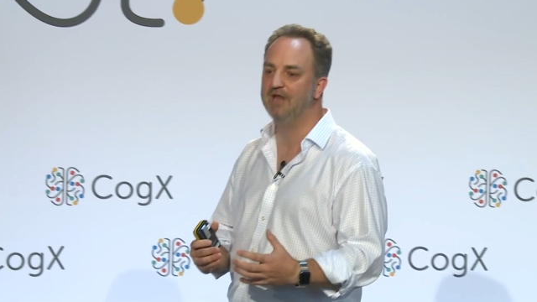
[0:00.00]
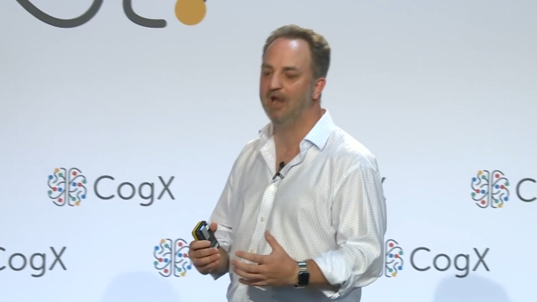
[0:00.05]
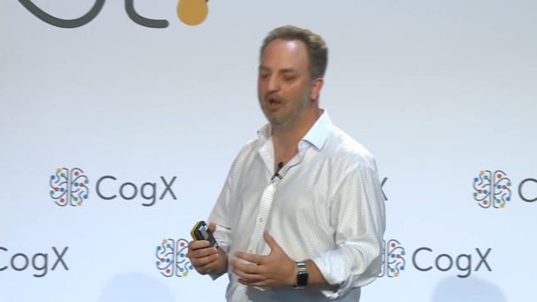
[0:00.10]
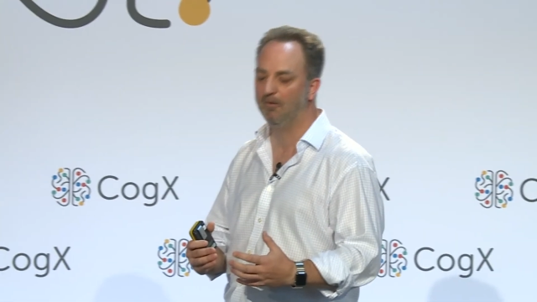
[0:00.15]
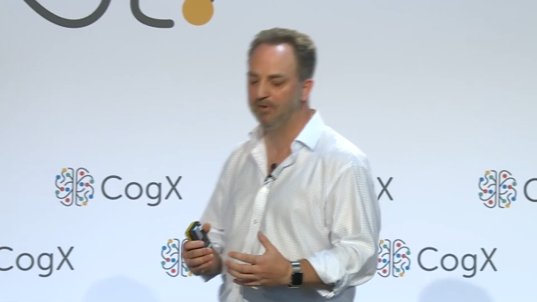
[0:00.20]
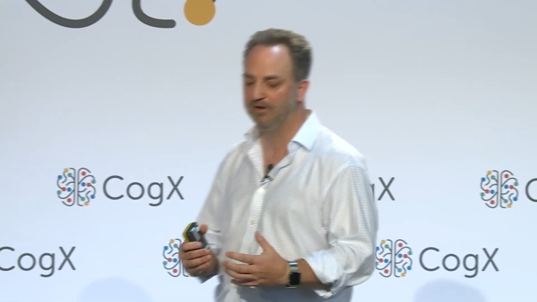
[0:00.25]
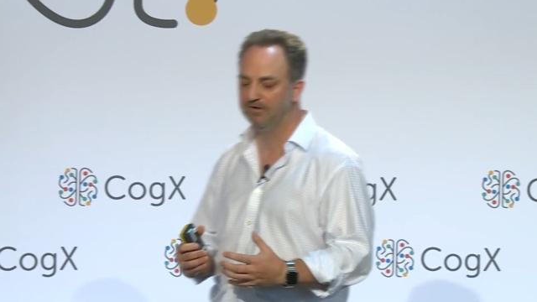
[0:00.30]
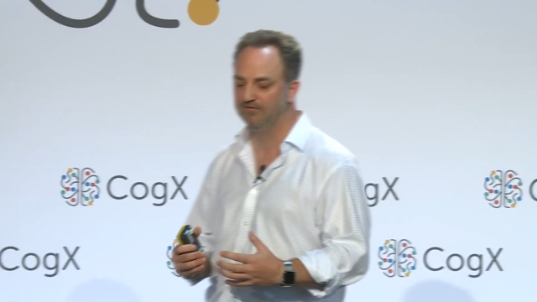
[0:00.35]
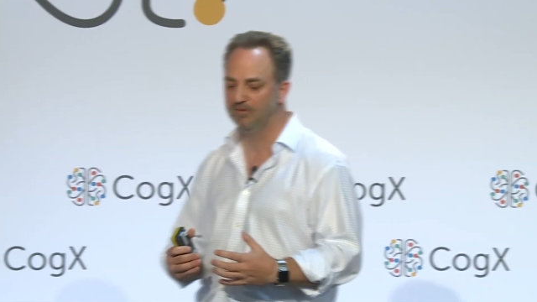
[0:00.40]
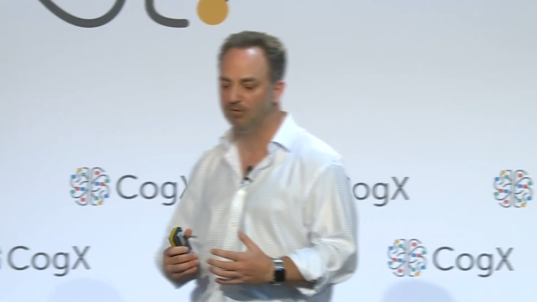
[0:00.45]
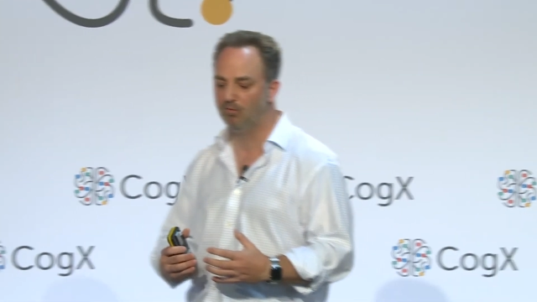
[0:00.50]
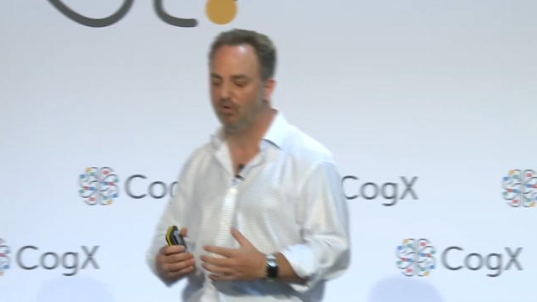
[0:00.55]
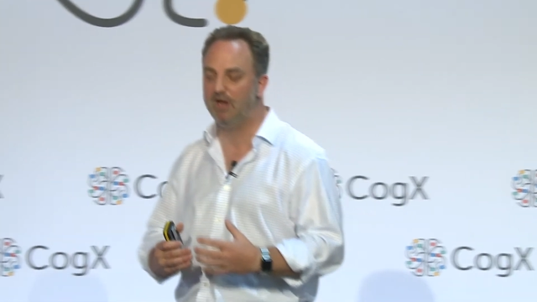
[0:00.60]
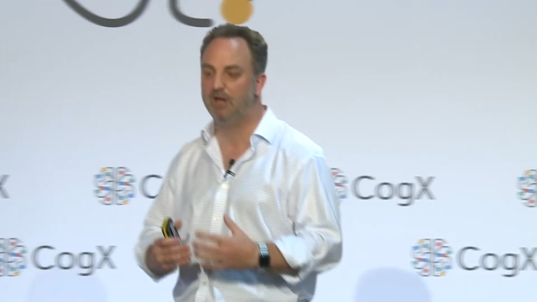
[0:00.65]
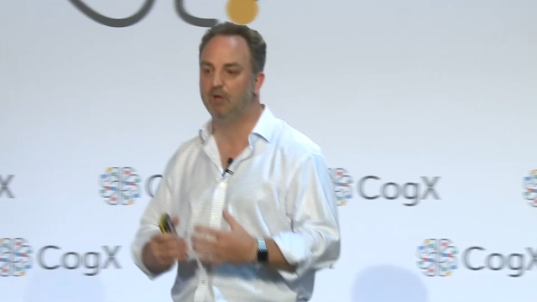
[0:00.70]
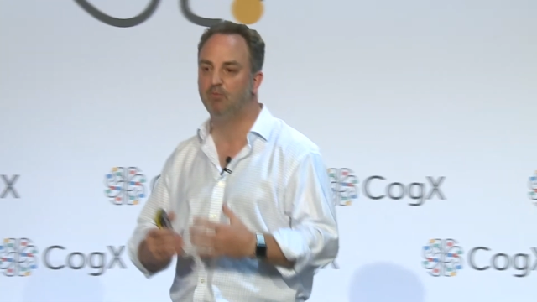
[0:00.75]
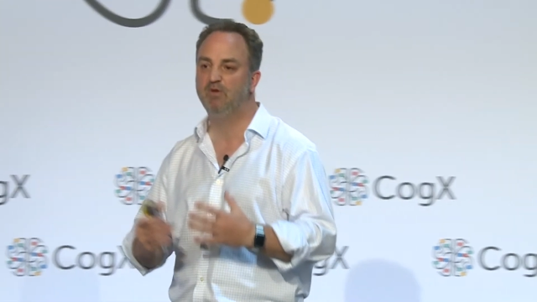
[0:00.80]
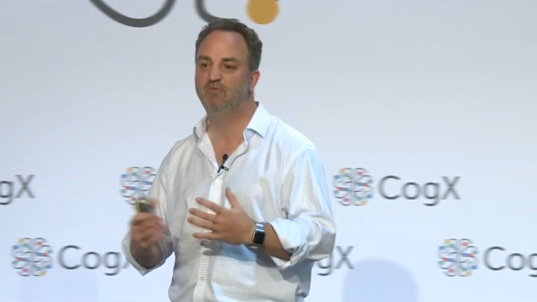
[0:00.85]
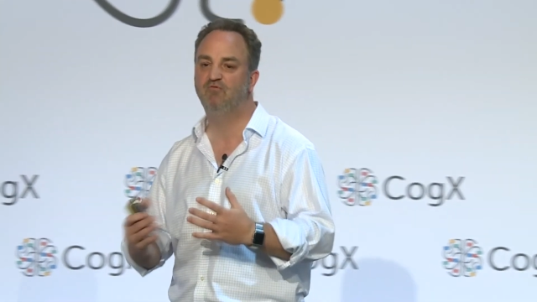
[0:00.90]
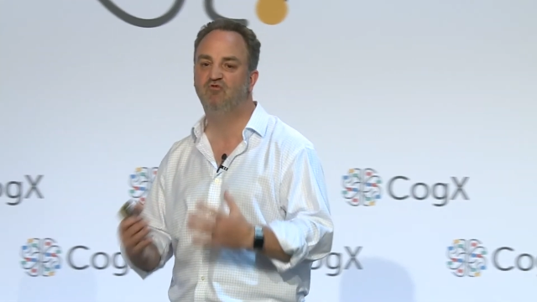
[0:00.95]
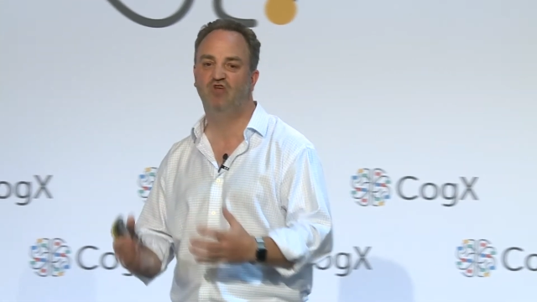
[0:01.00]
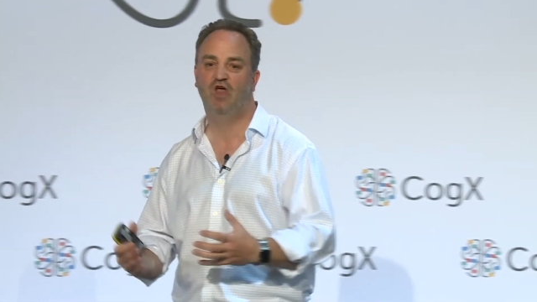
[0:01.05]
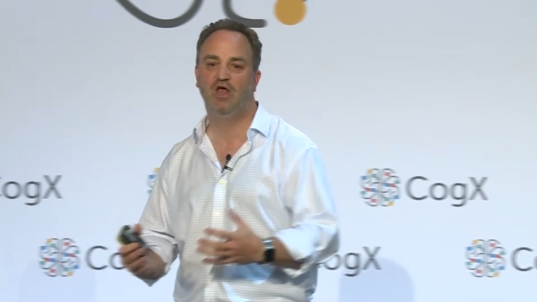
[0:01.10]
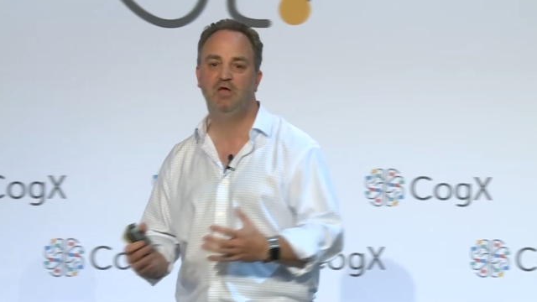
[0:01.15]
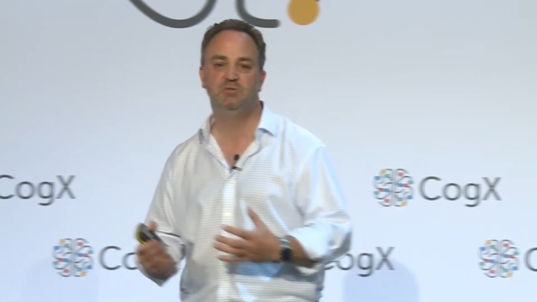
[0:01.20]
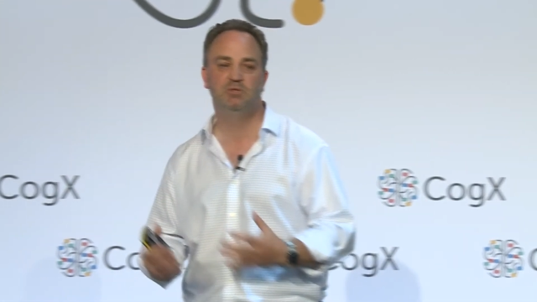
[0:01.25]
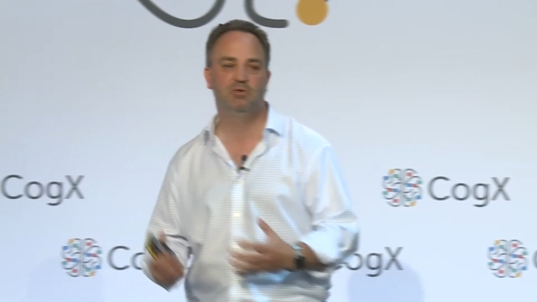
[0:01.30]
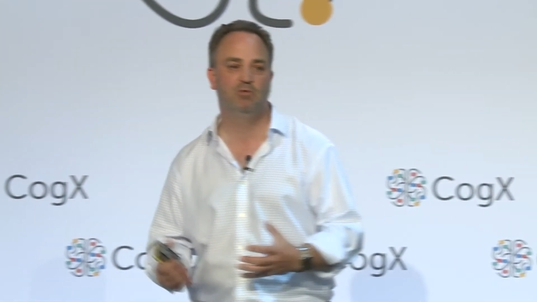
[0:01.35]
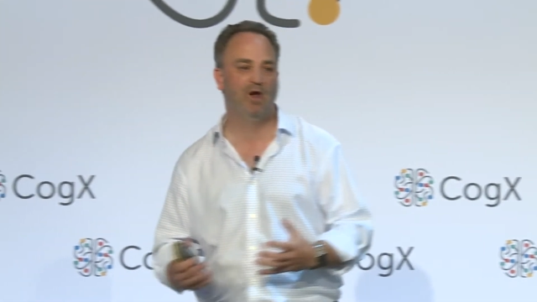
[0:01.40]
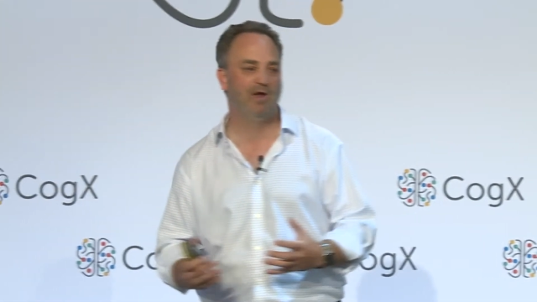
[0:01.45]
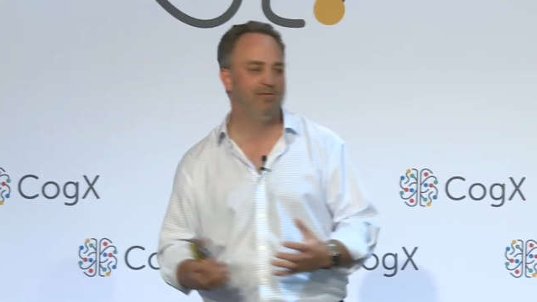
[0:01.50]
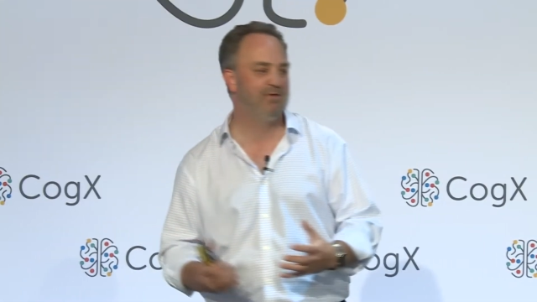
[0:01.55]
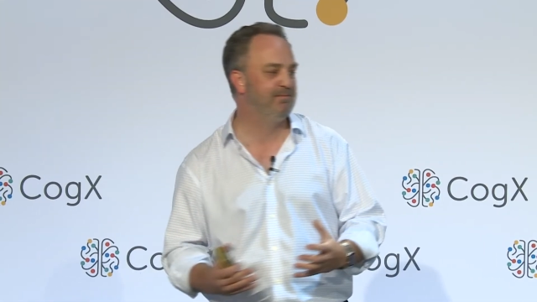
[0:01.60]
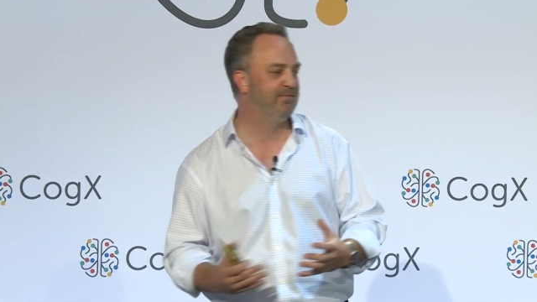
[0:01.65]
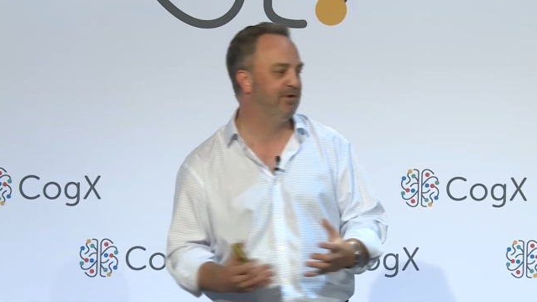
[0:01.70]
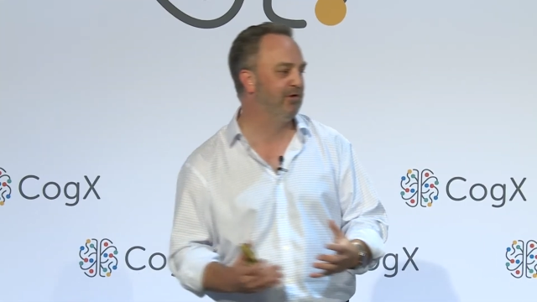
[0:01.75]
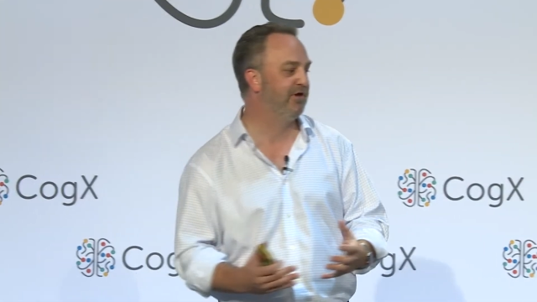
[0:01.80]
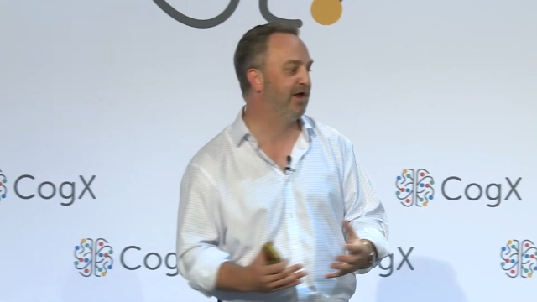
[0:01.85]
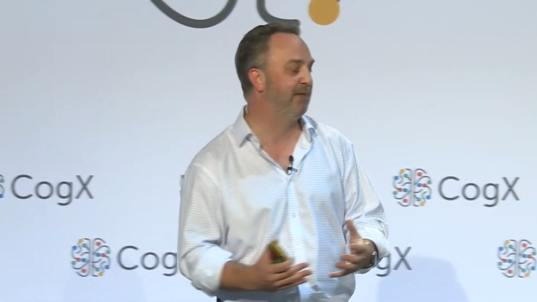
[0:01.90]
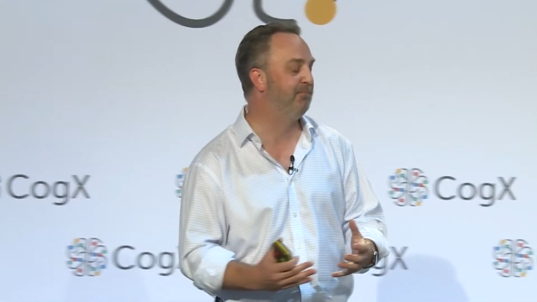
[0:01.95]
now because of the way that we've changed the way we
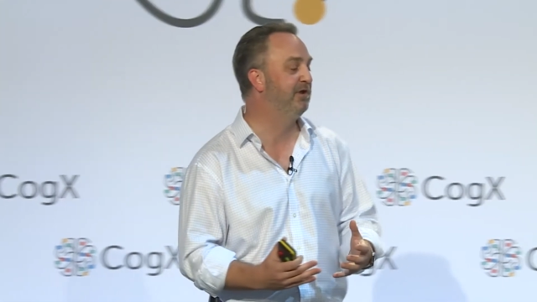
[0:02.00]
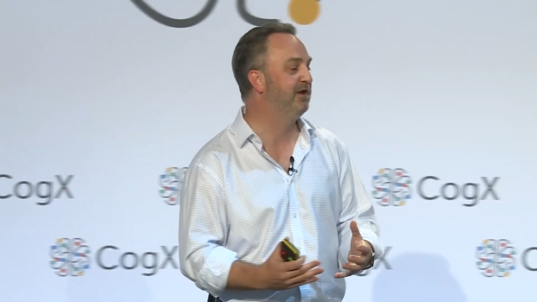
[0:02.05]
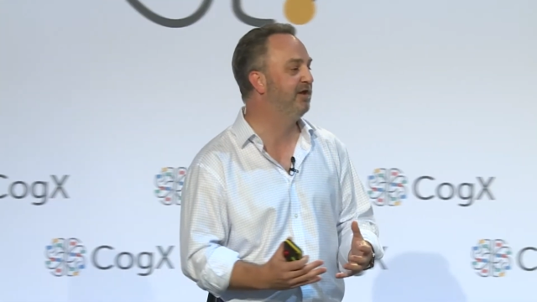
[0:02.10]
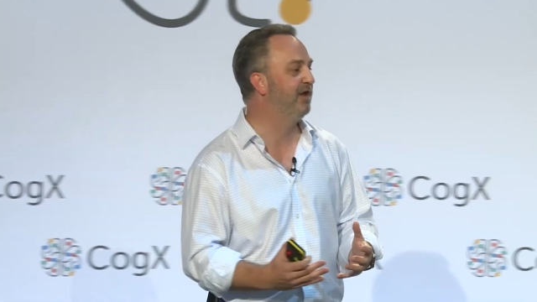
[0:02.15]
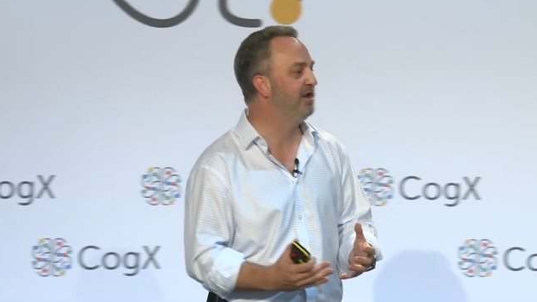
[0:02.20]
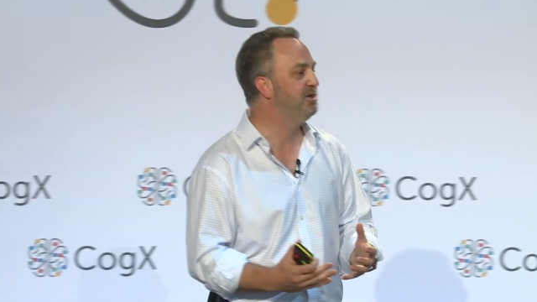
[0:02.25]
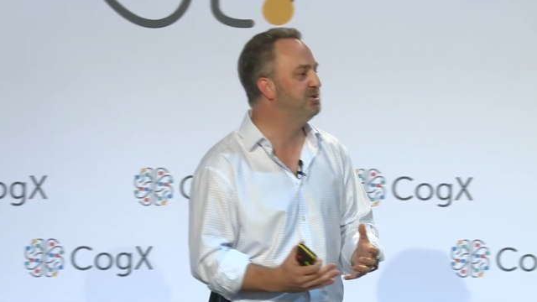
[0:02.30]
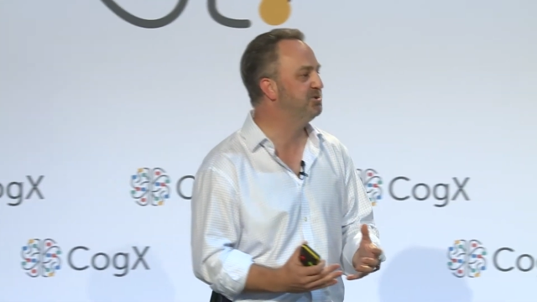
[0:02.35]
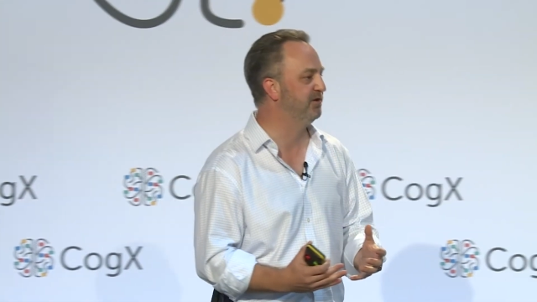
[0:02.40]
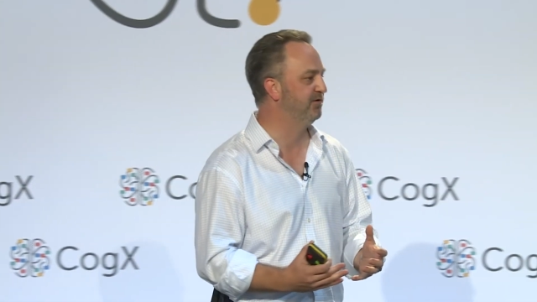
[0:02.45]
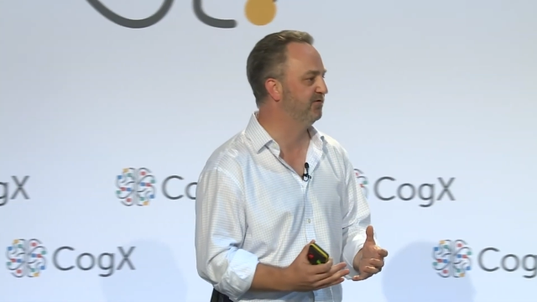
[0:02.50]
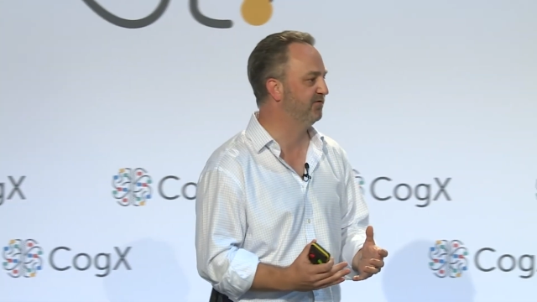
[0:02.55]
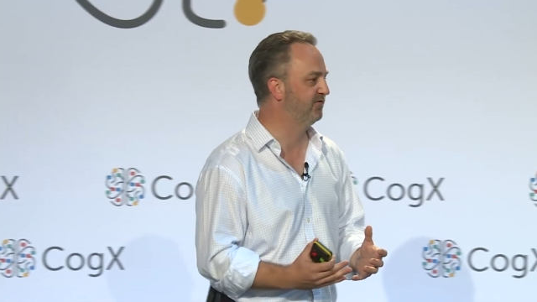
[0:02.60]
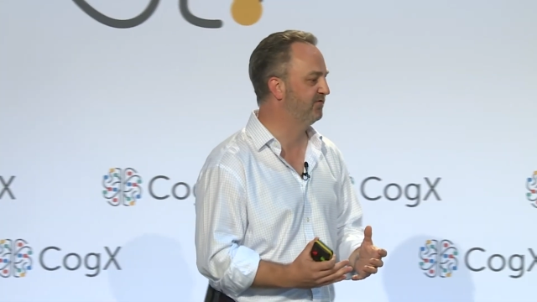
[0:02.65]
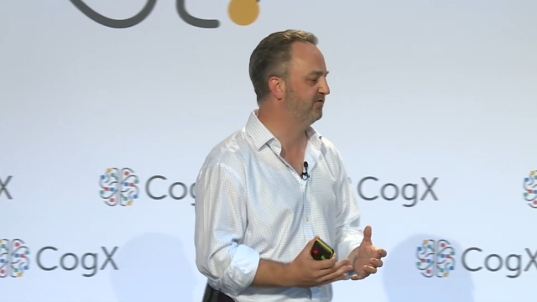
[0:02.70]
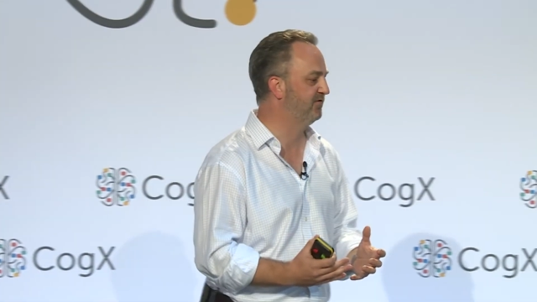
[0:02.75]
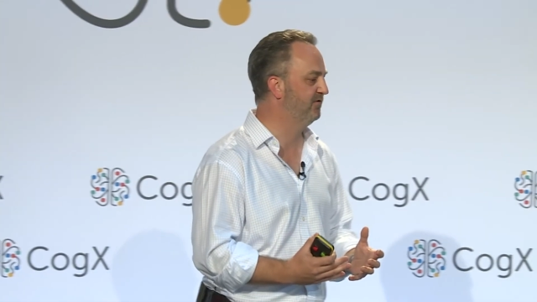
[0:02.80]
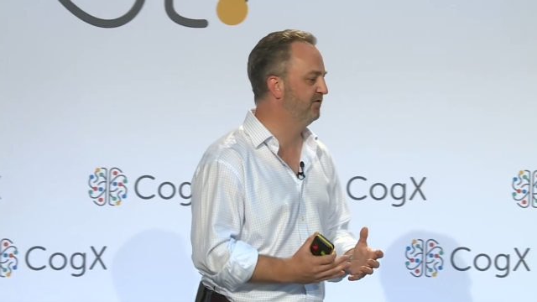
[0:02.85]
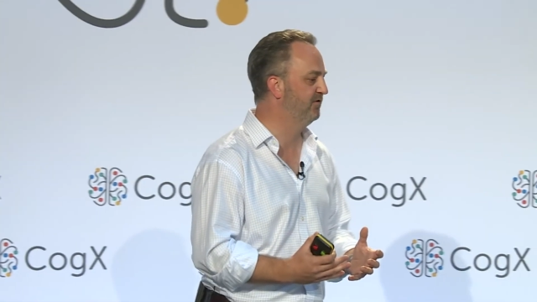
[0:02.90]
build applications.